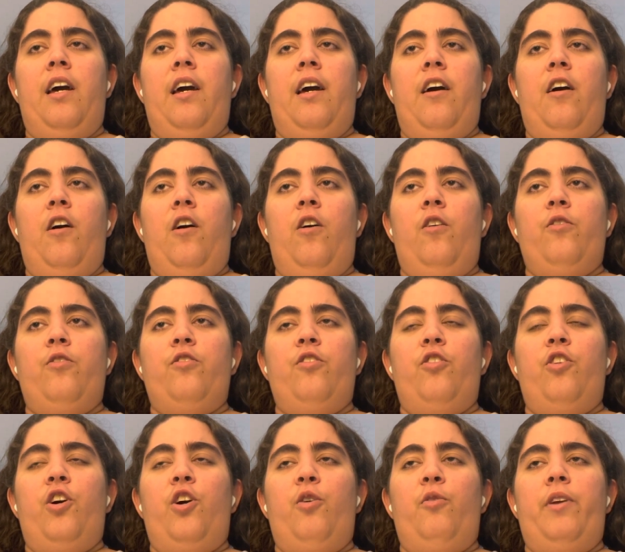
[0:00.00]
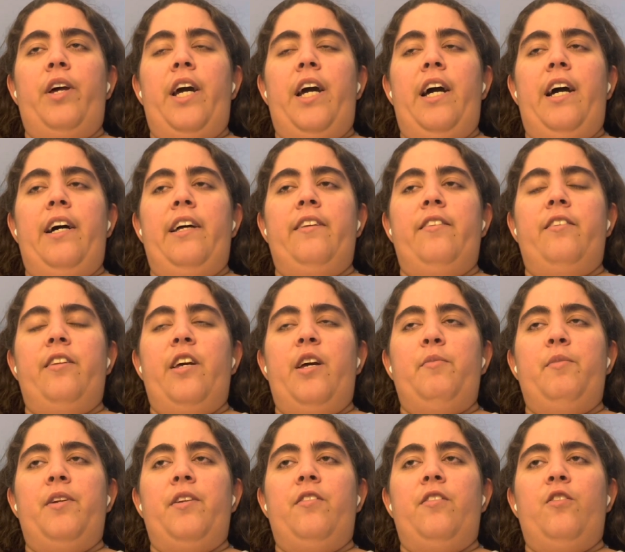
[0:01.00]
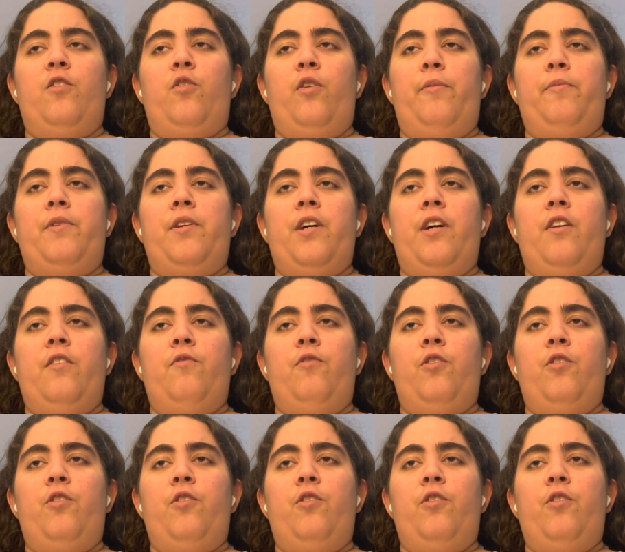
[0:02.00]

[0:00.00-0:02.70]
also known as image description,